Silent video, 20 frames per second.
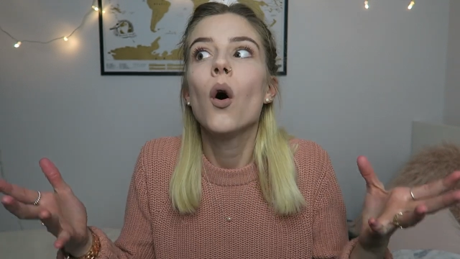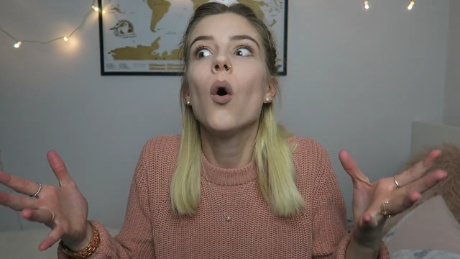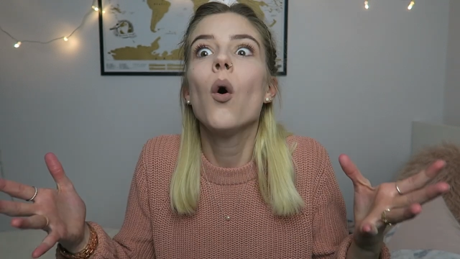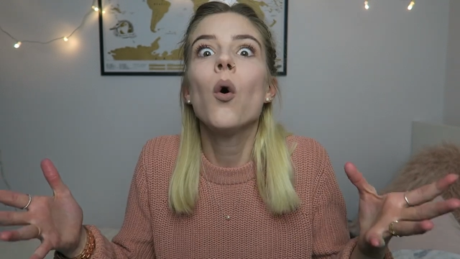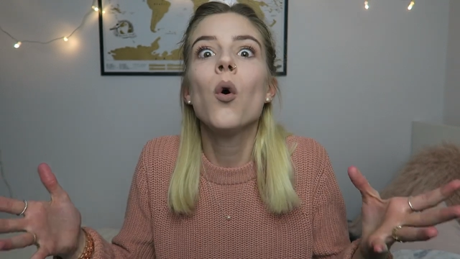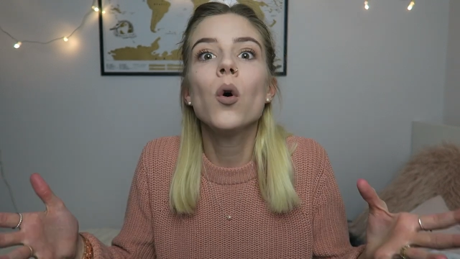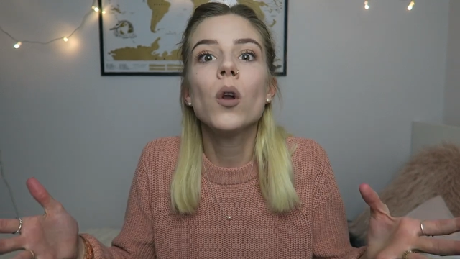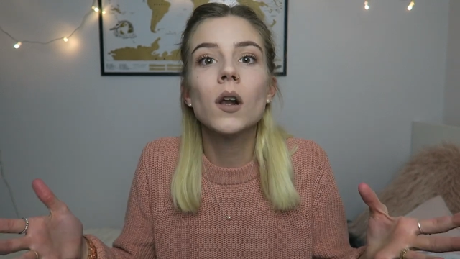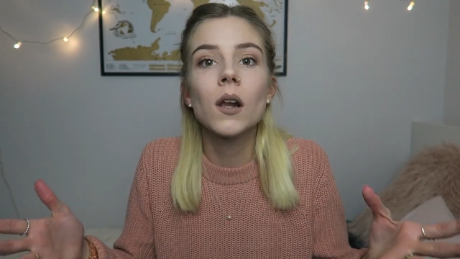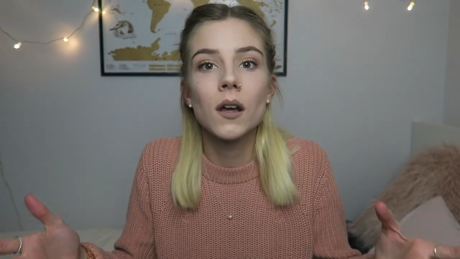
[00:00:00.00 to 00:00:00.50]

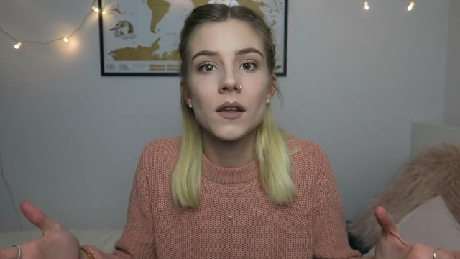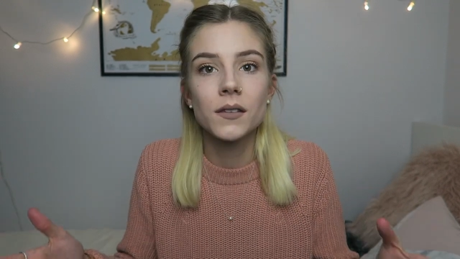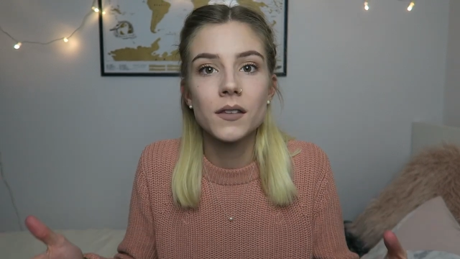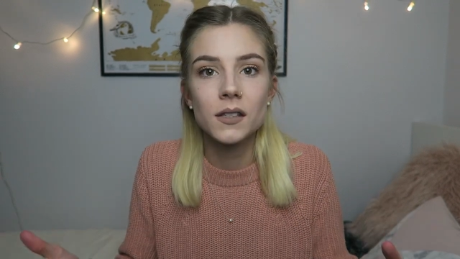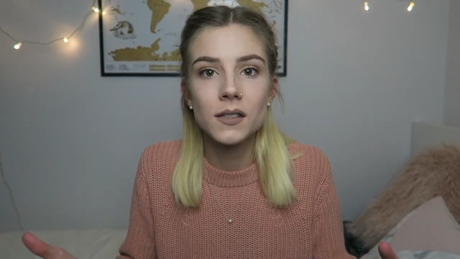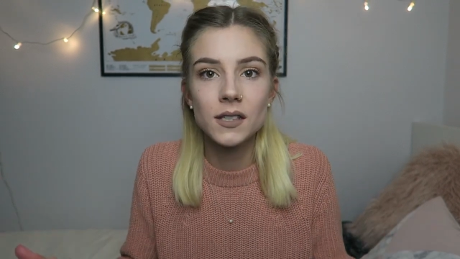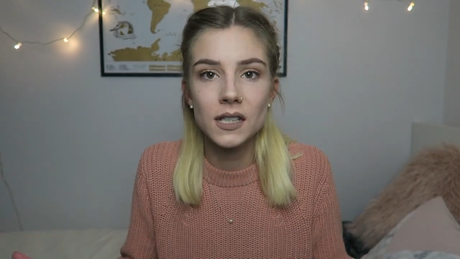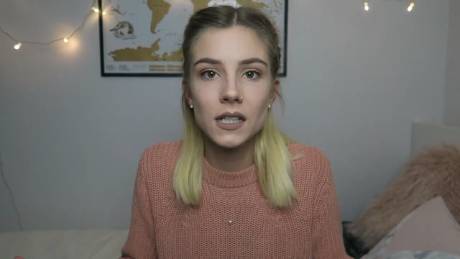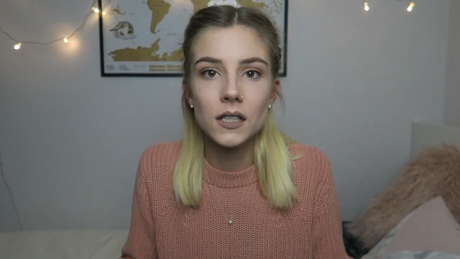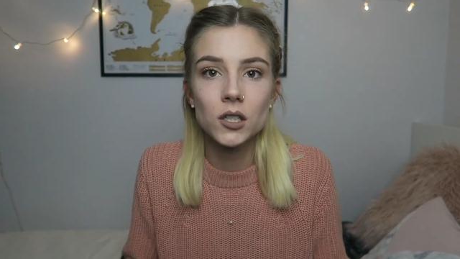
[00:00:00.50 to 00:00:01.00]
All
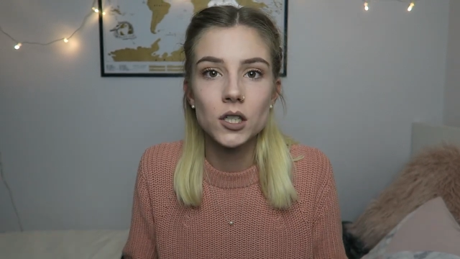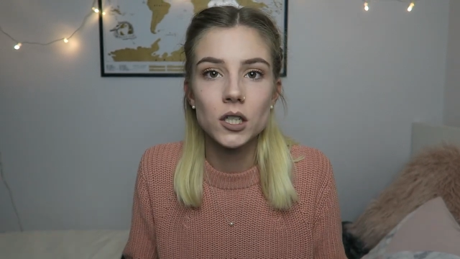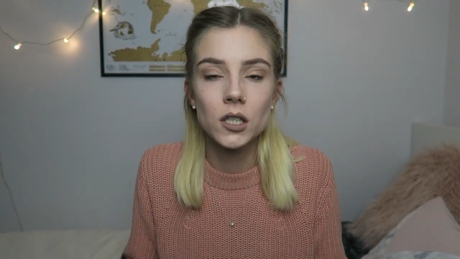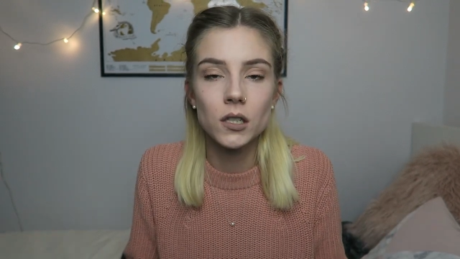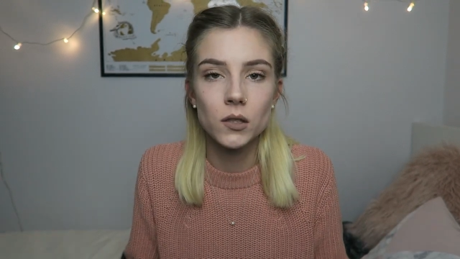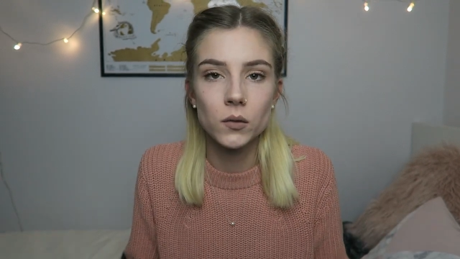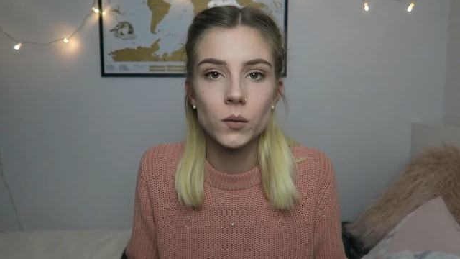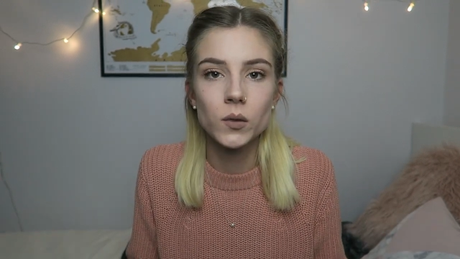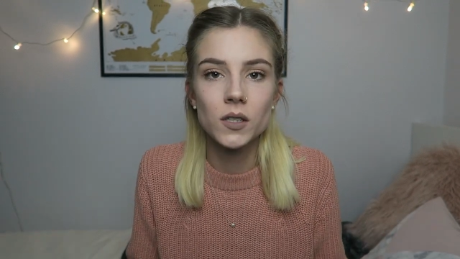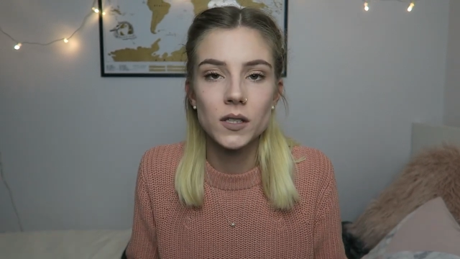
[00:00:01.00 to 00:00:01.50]
the
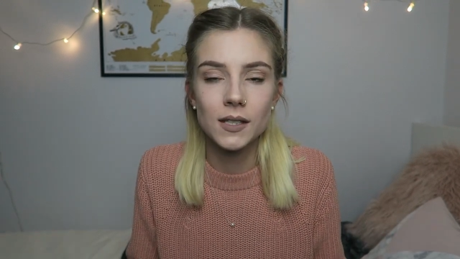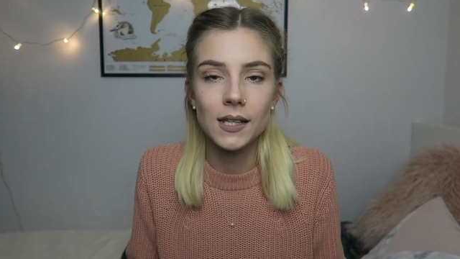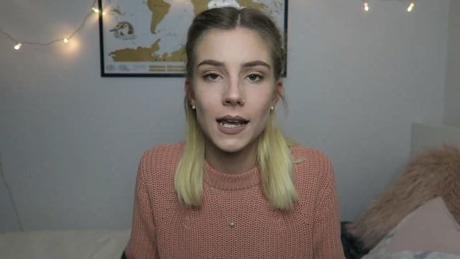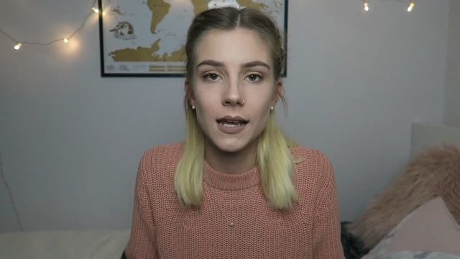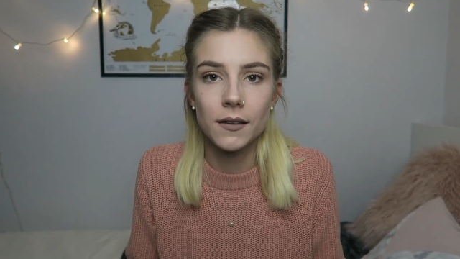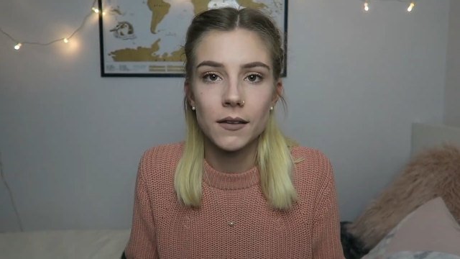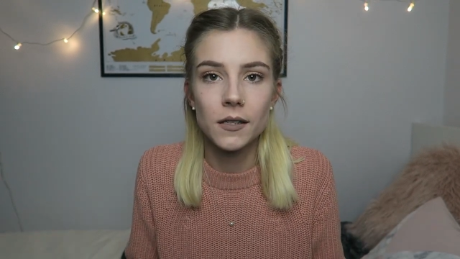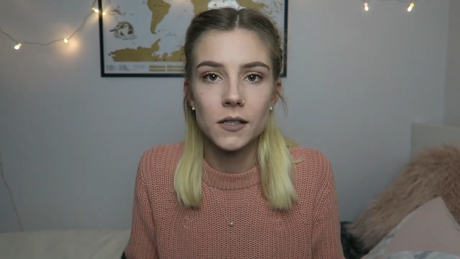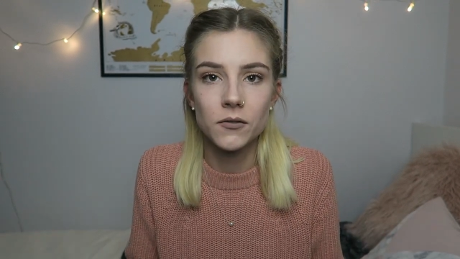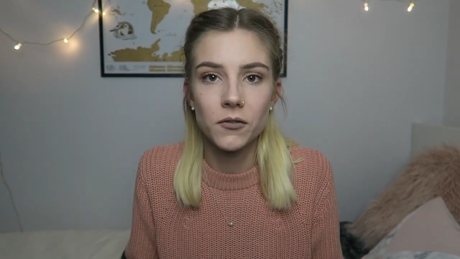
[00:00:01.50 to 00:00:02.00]
teachers would
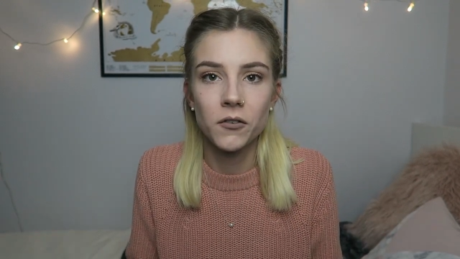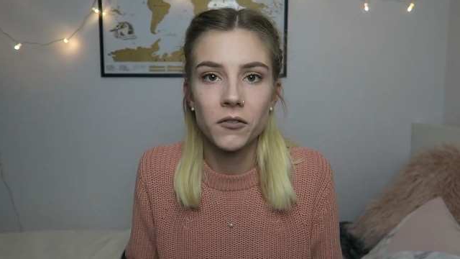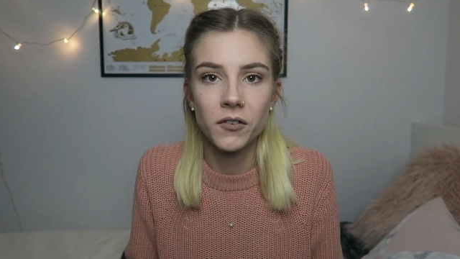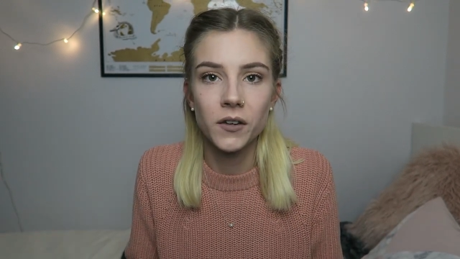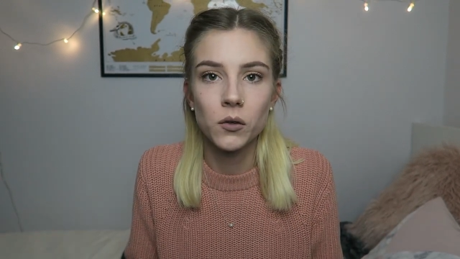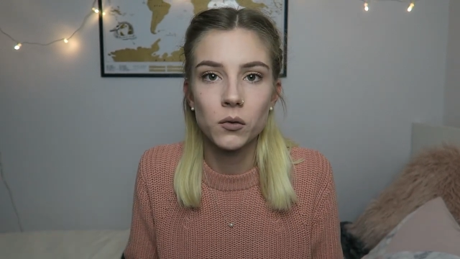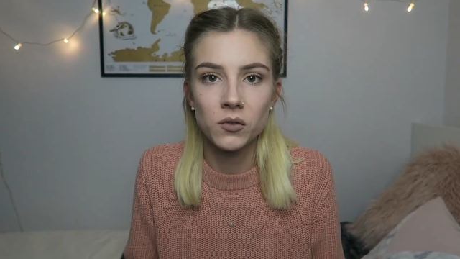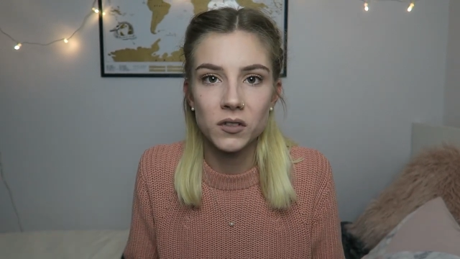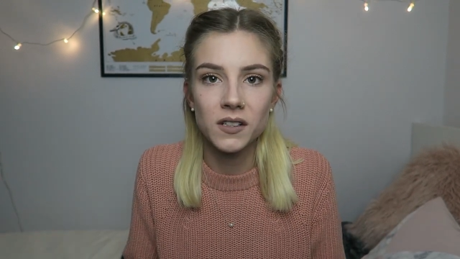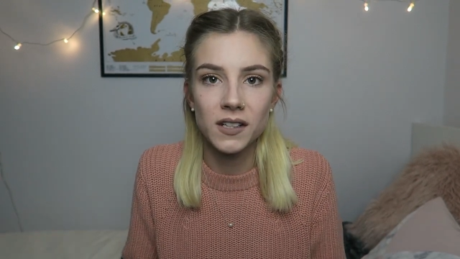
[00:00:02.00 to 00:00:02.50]
say this for
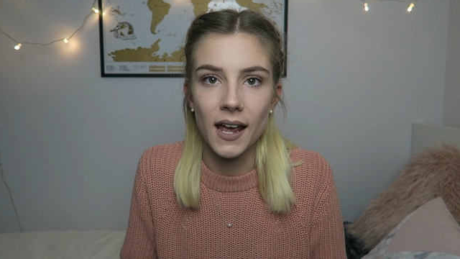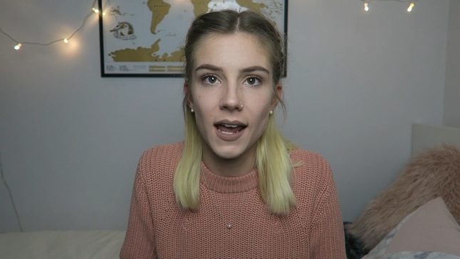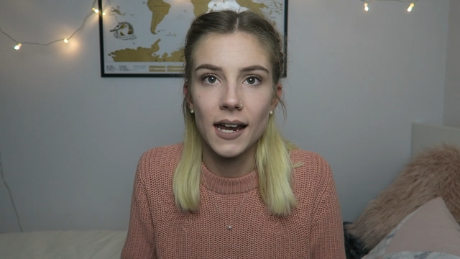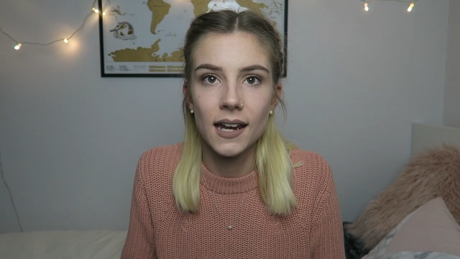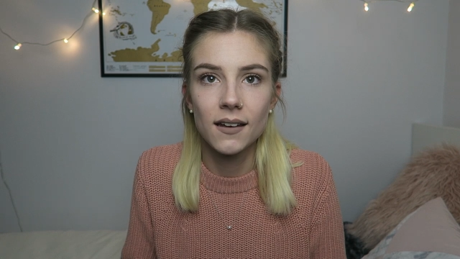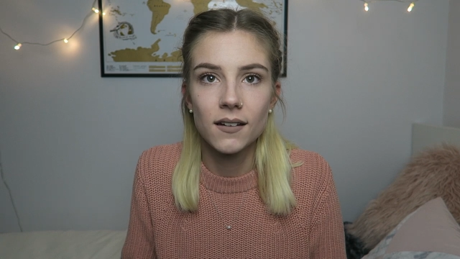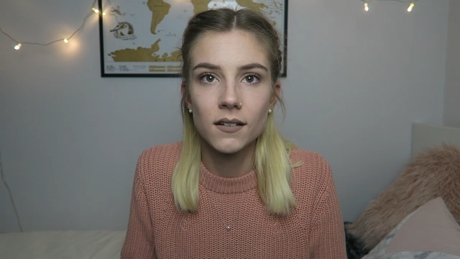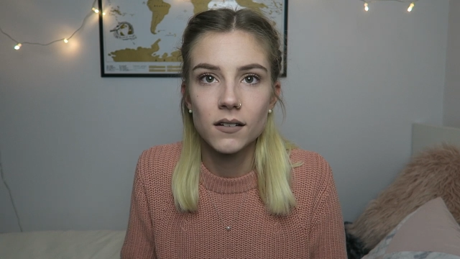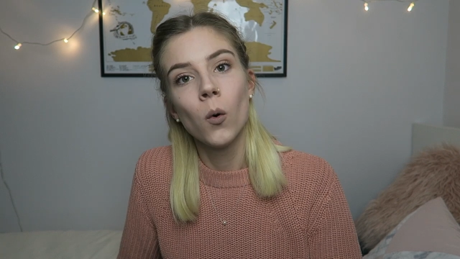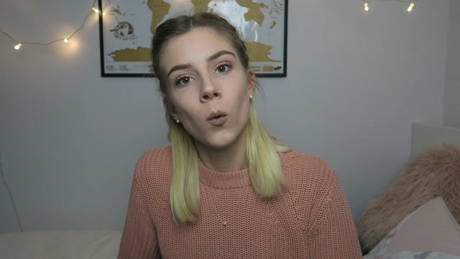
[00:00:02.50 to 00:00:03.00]
field
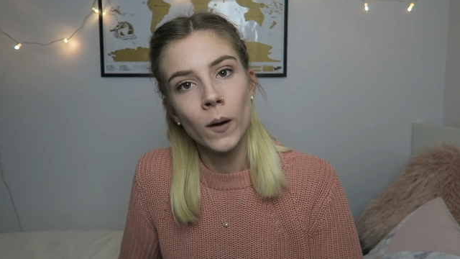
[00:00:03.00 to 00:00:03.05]
day.